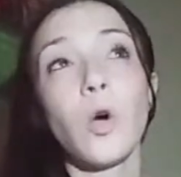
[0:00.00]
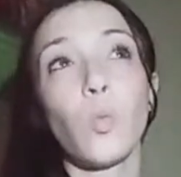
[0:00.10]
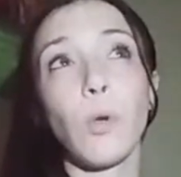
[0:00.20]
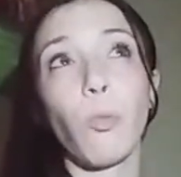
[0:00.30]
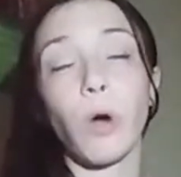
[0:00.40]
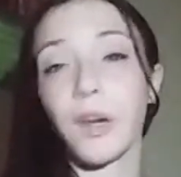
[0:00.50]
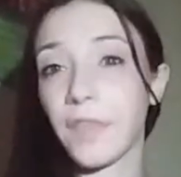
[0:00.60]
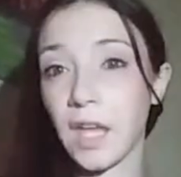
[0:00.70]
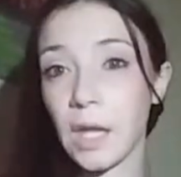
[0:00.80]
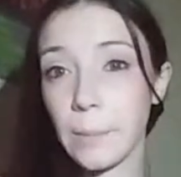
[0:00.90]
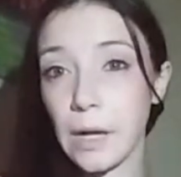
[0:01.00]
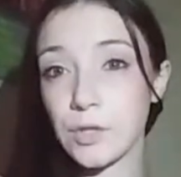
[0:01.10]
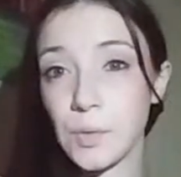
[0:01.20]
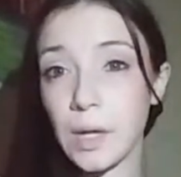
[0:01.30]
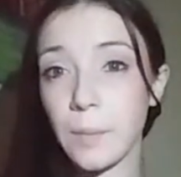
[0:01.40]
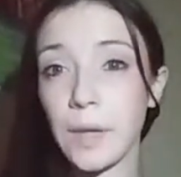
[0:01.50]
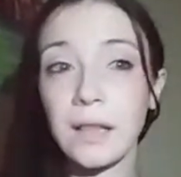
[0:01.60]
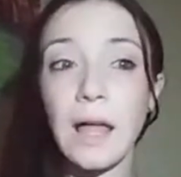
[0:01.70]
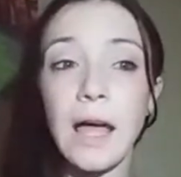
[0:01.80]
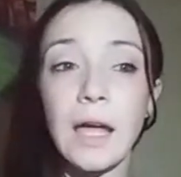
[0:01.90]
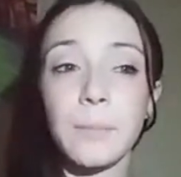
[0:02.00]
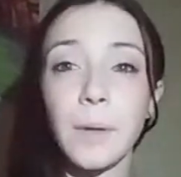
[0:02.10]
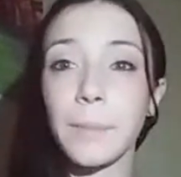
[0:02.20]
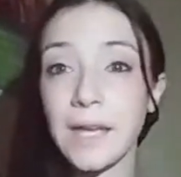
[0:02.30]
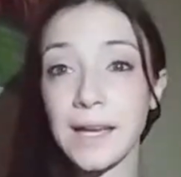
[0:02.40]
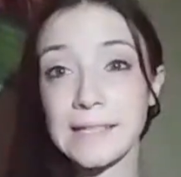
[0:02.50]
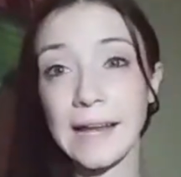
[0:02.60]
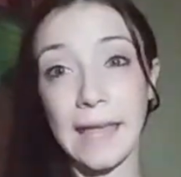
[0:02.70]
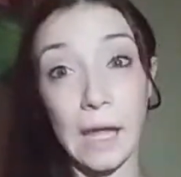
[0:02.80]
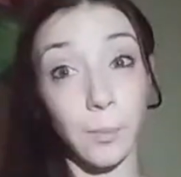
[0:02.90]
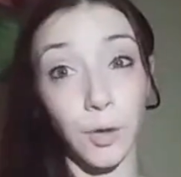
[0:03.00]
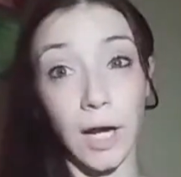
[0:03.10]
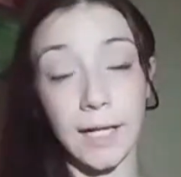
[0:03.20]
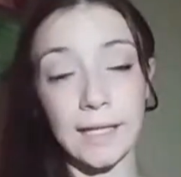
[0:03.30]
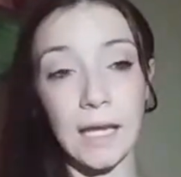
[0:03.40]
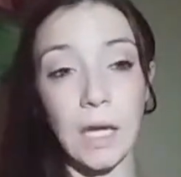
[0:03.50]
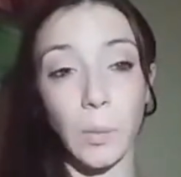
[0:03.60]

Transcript: we were thinking about doing a pick line, but because I am pregnant,